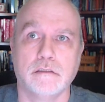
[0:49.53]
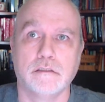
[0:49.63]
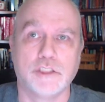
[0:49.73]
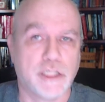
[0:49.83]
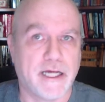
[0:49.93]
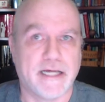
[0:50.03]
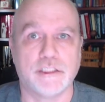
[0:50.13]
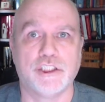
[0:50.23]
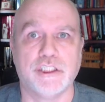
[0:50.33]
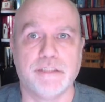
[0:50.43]

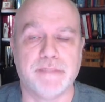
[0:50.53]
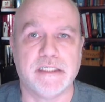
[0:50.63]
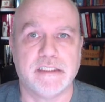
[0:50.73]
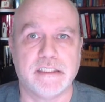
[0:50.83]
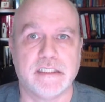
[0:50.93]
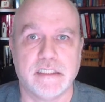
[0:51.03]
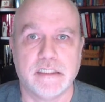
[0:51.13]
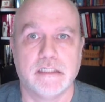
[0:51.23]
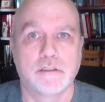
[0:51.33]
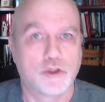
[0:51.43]

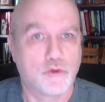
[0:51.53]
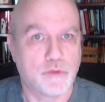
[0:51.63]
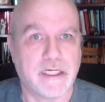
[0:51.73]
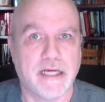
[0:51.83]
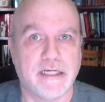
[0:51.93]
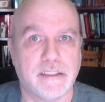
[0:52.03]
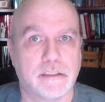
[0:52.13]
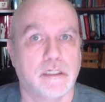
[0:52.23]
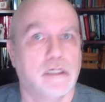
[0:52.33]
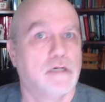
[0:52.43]
ChatGPT create
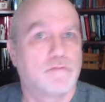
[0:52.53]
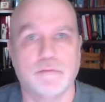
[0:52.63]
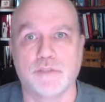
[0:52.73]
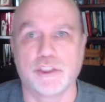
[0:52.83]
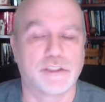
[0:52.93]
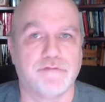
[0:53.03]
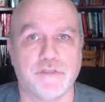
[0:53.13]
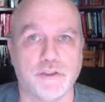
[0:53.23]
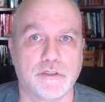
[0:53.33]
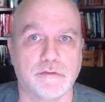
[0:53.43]
from just a
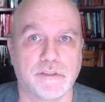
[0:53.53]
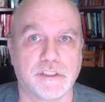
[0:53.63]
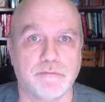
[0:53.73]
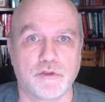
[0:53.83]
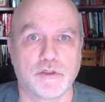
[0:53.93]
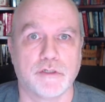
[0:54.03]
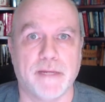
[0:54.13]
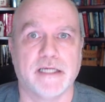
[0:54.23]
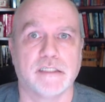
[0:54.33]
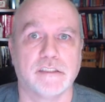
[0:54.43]
few simple
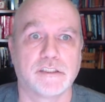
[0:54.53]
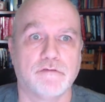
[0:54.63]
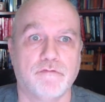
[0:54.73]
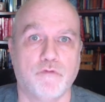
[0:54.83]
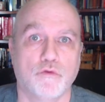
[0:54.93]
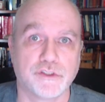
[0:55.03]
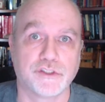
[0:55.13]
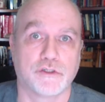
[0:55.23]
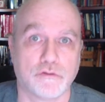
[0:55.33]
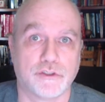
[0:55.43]
commands for
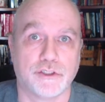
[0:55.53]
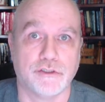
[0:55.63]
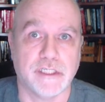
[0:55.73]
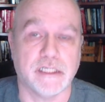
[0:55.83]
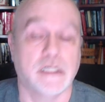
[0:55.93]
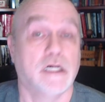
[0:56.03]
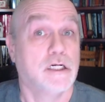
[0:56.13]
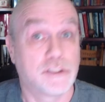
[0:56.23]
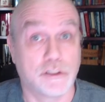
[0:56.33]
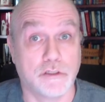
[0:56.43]
Solar 2D.
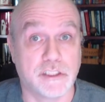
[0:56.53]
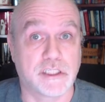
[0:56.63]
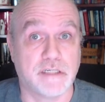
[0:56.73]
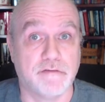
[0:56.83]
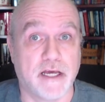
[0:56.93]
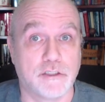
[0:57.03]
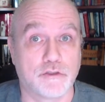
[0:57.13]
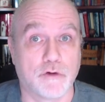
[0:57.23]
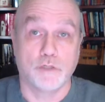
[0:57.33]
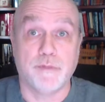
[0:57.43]
So let's give that a
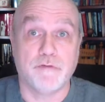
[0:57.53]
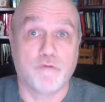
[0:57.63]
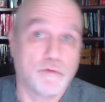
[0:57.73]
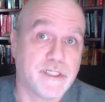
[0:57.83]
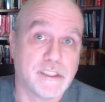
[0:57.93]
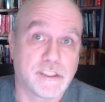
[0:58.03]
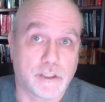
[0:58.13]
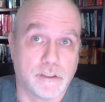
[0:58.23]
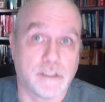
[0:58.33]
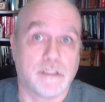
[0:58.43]
try. Before we get
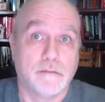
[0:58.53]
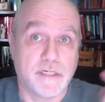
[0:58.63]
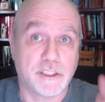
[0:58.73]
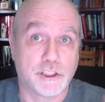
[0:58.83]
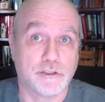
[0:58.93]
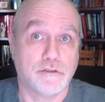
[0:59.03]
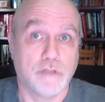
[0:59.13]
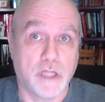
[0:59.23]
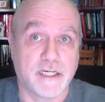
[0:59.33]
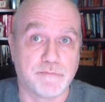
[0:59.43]
started, make sure you
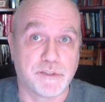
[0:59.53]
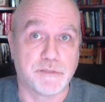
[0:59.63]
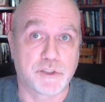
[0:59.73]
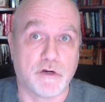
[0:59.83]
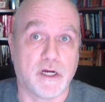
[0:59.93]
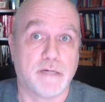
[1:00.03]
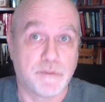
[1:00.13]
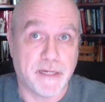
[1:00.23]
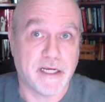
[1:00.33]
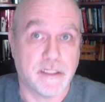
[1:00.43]
like and subscribe to
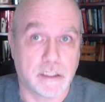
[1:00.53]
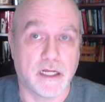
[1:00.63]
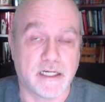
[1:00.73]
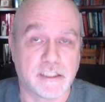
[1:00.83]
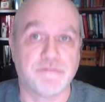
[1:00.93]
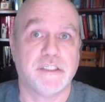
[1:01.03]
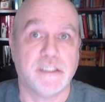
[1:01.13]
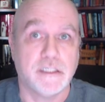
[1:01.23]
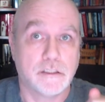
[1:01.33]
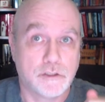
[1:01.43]
pay the class
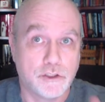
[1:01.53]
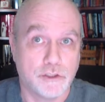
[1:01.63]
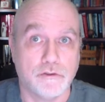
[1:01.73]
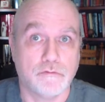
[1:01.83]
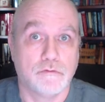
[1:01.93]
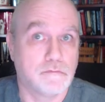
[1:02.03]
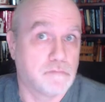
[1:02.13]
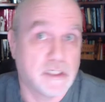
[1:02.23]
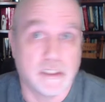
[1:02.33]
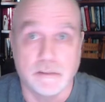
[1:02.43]
fee to
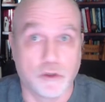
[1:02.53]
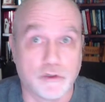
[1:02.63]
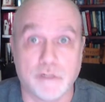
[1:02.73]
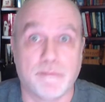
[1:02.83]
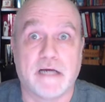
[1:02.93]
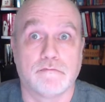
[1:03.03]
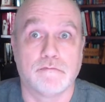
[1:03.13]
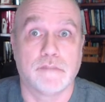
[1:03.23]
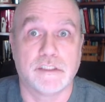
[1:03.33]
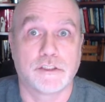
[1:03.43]
eh, learn about
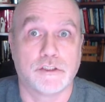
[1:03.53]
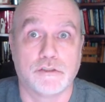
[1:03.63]
this